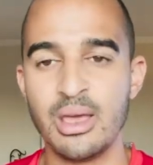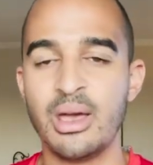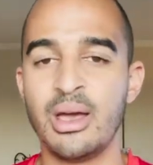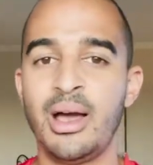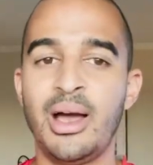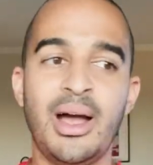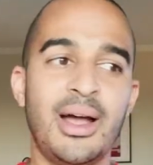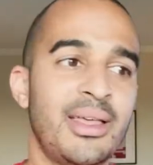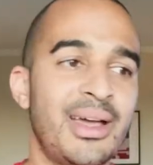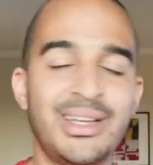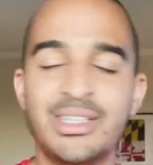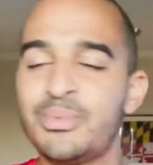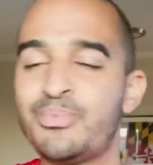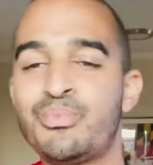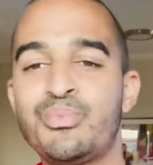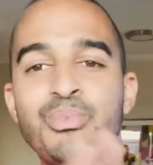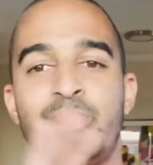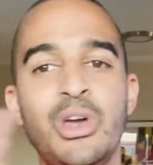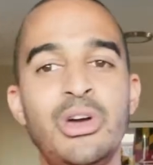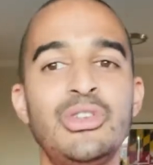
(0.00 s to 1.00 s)
Uh, that's
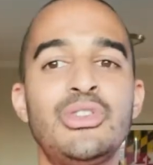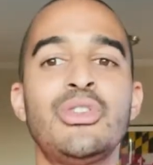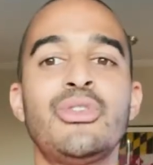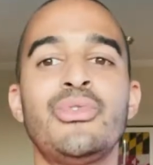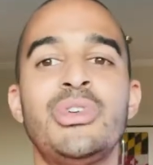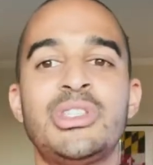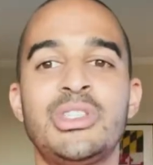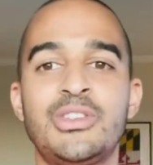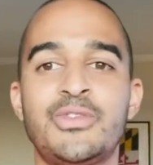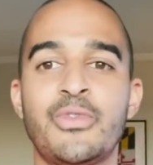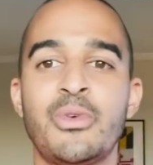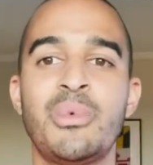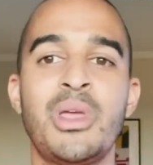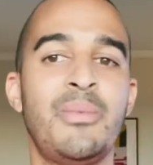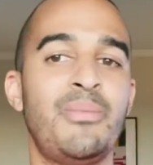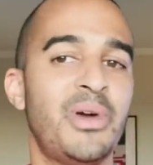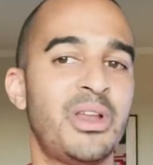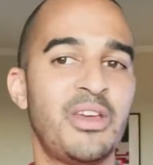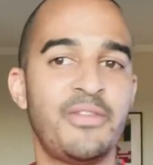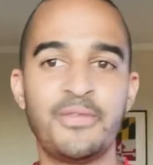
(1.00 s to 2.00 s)
those are the reasons for me.
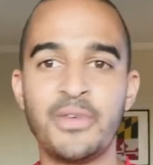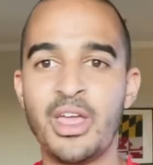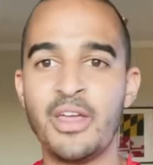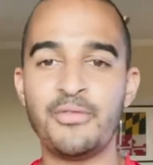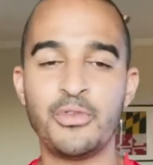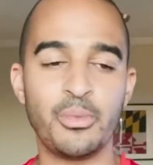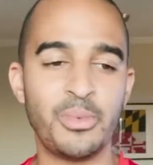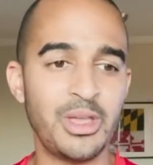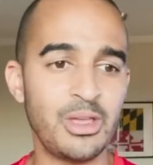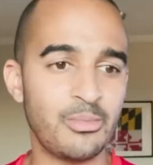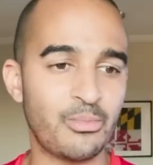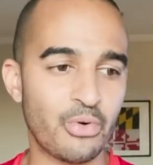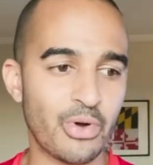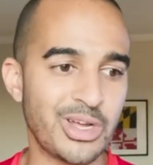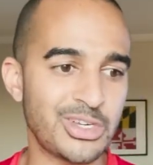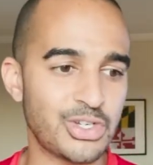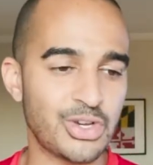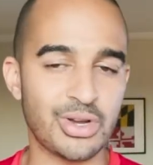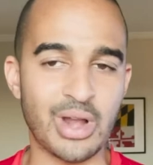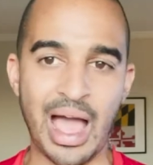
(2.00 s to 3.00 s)
But if, if you're being
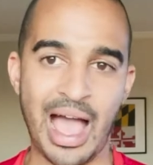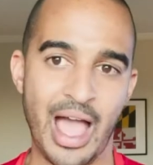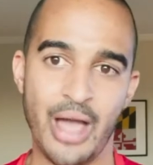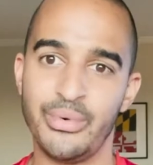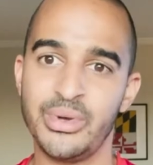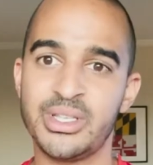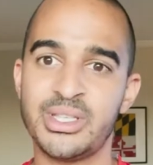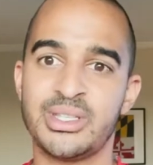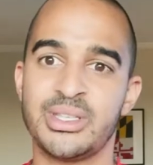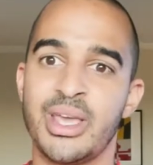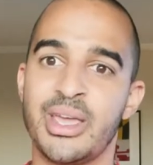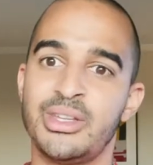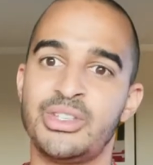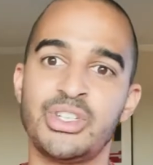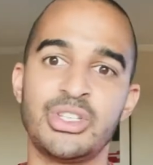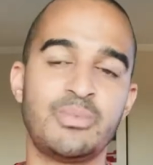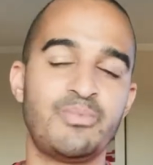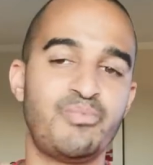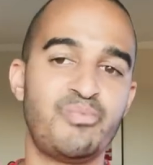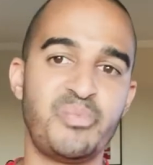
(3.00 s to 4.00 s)
pressured, I would say
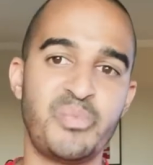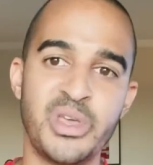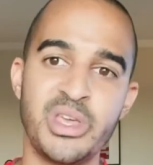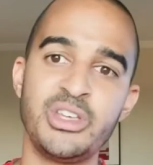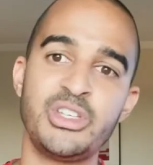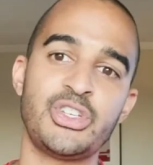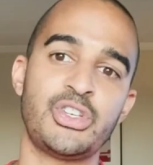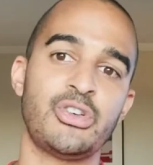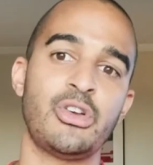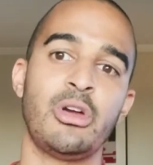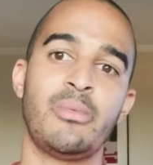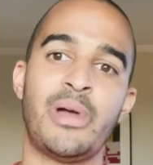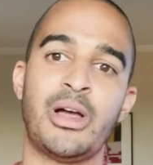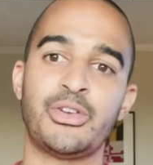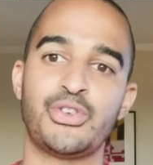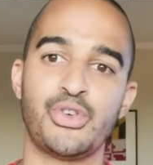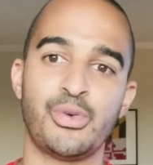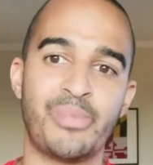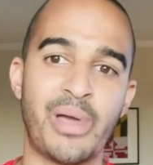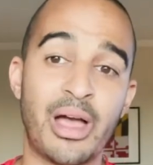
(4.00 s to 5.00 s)
just be sure
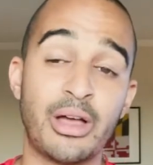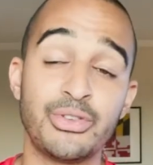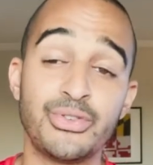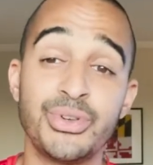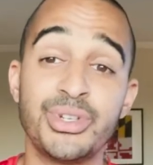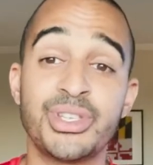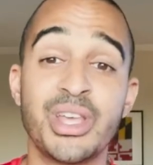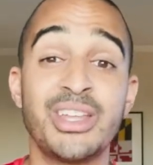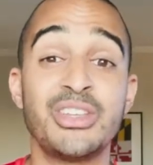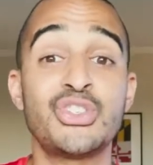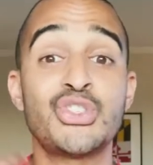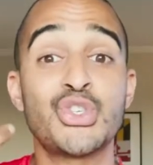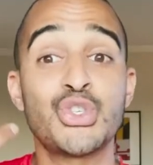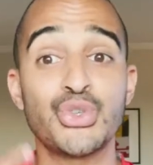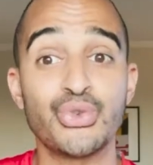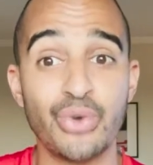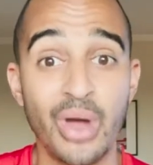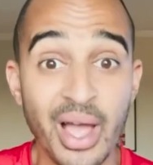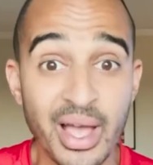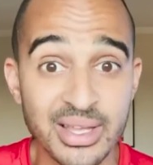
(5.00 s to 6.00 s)
about your boundaries and
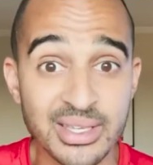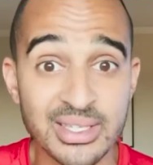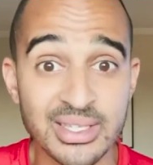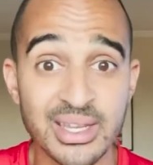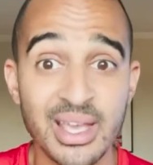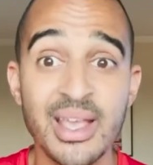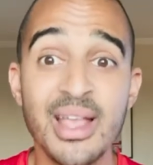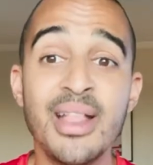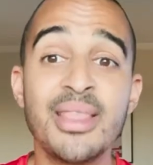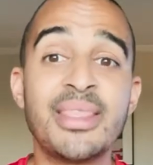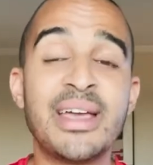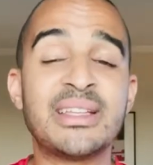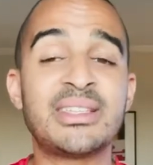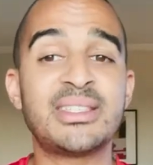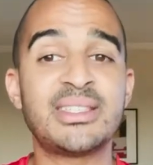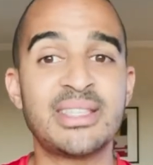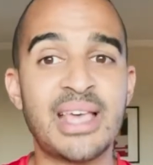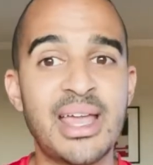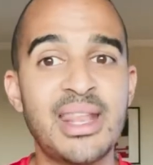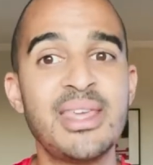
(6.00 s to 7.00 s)
trust that
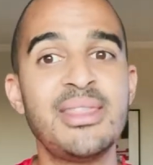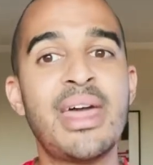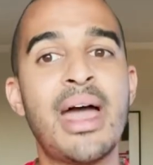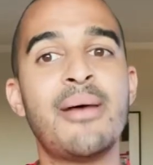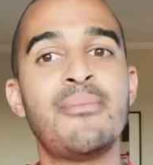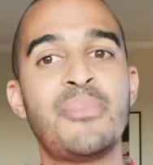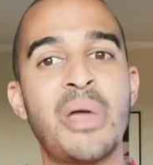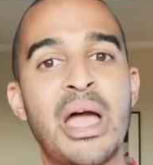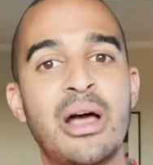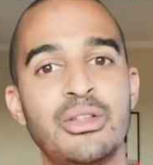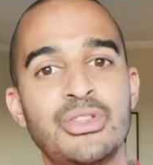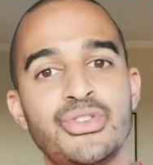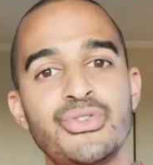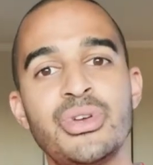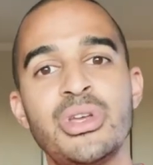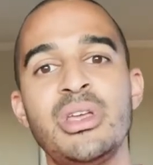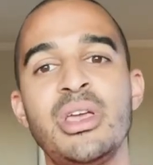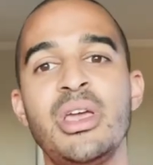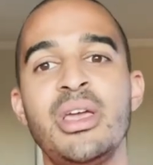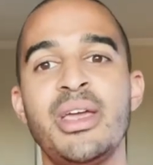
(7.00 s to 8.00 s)
setting that
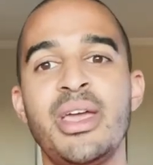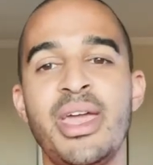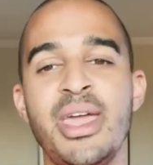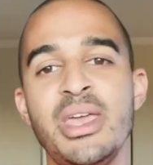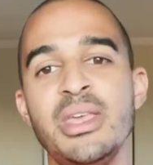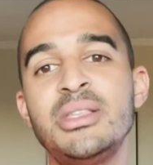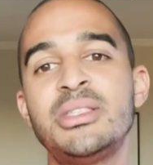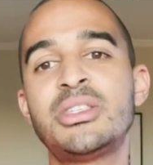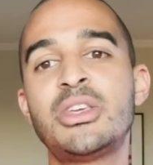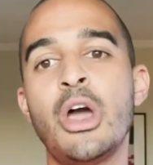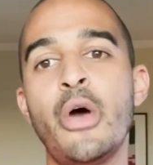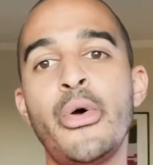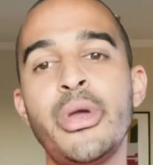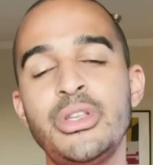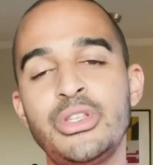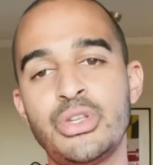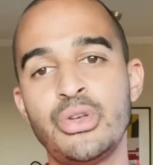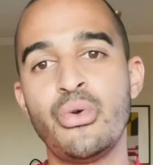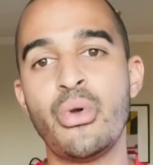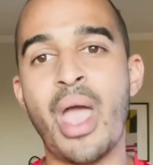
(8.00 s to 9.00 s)
boundary is
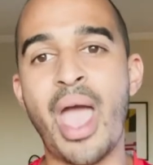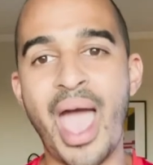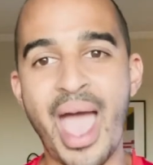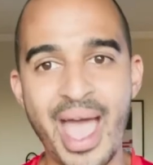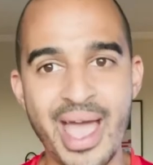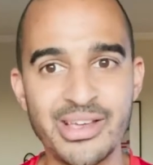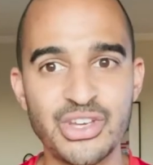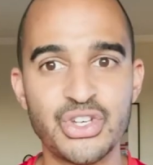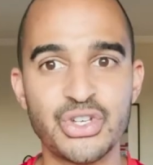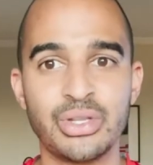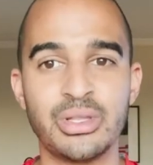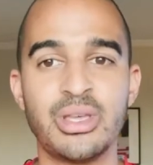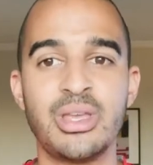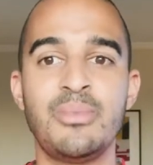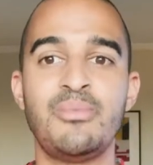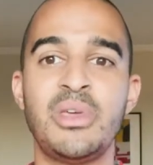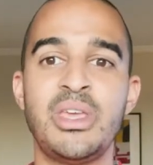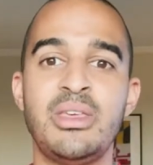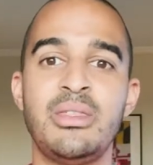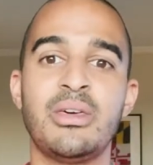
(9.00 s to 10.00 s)
going to actually
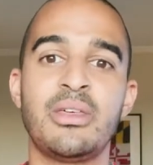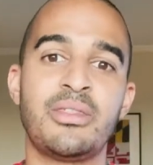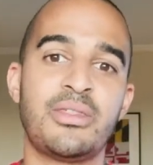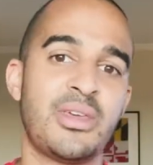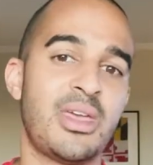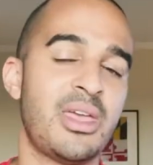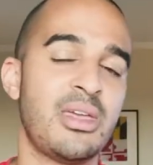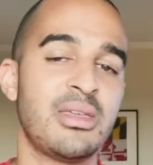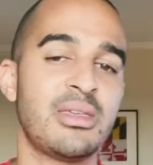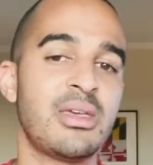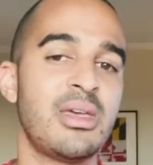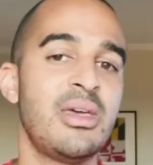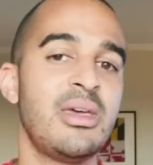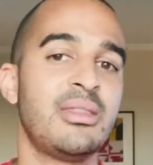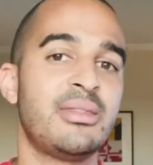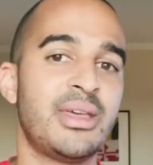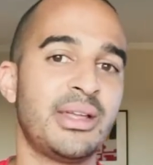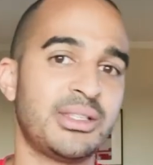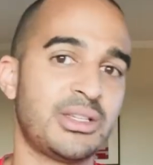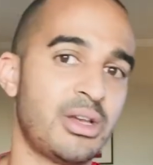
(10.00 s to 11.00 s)
be the thing
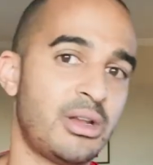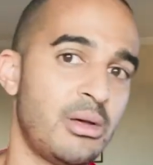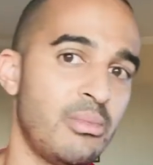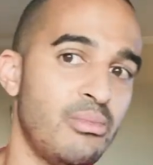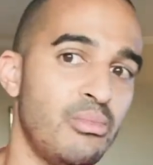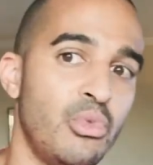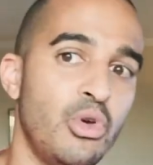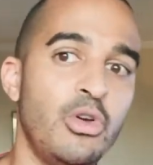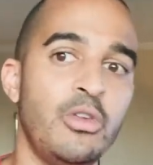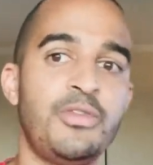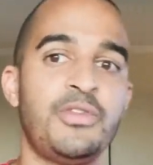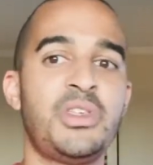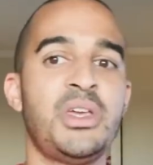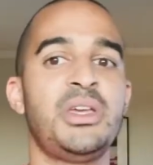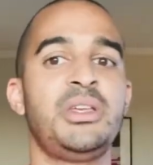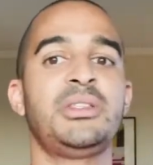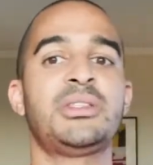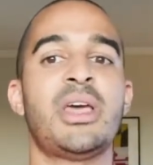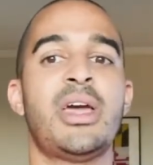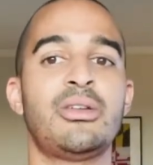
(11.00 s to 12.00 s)
that's going to move
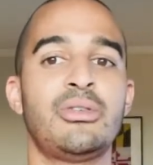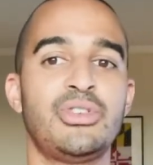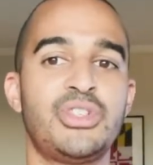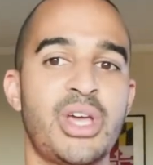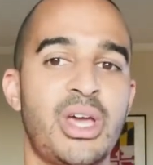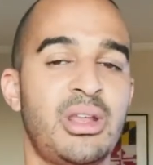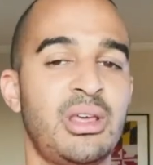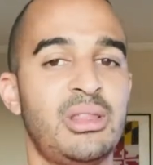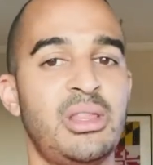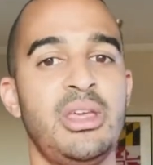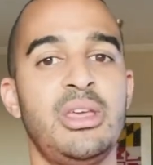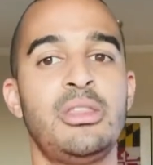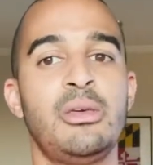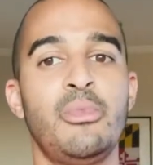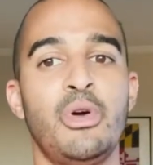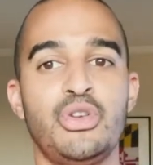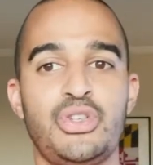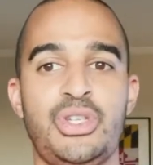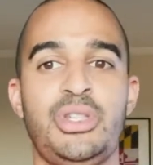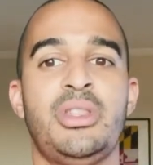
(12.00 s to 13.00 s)
things energetically in the
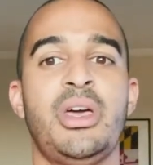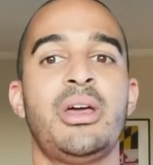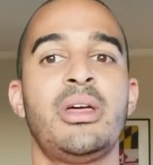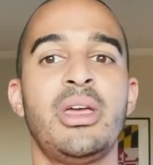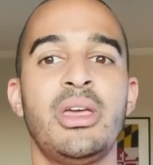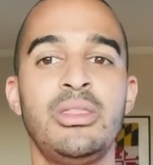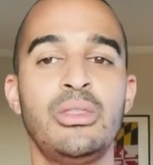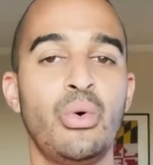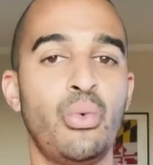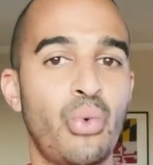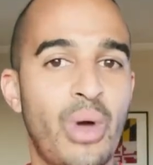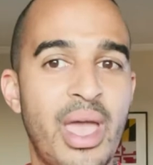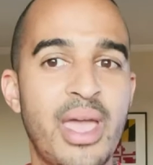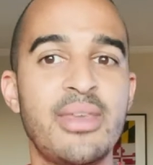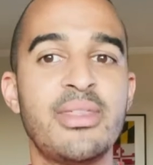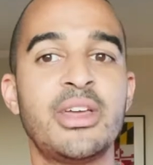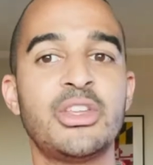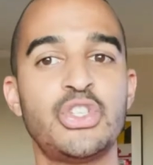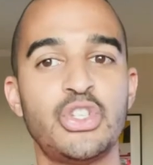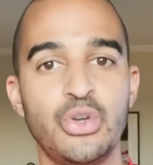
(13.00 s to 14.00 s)
motion that in the way
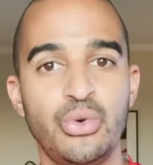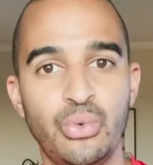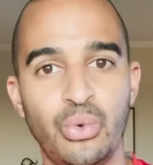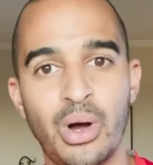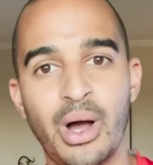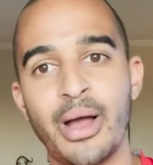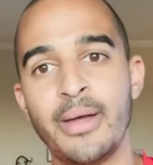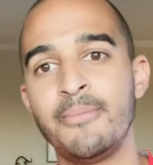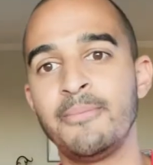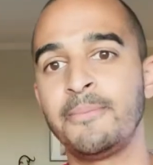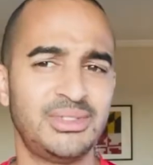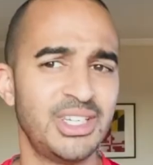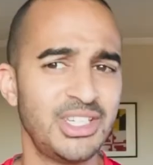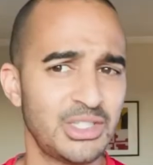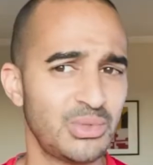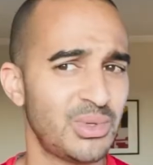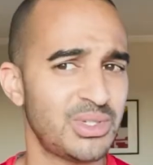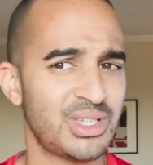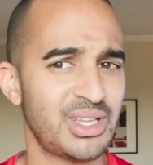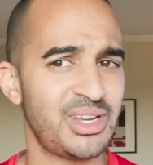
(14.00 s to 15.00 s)
that you want.
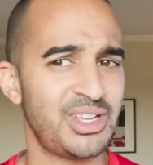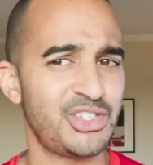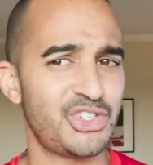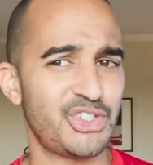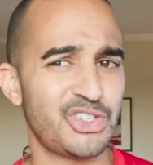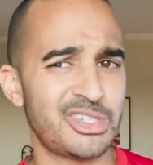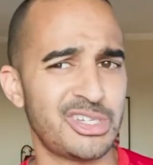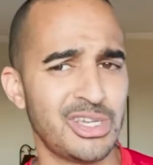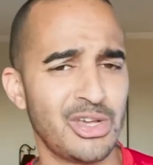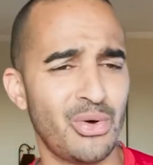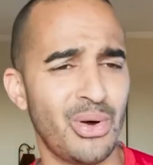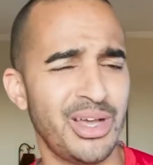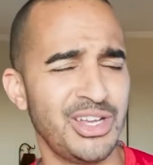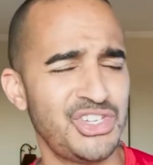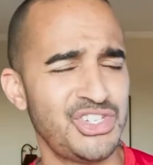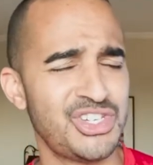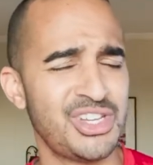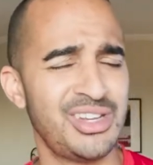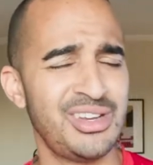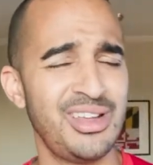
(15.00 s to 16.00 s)
This was an interesting
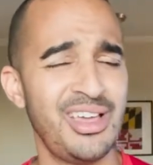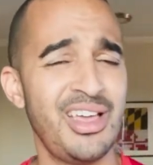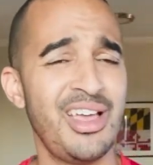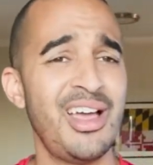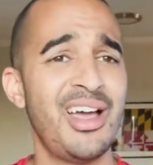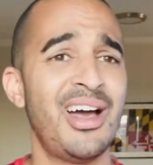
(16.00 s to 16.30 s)
question.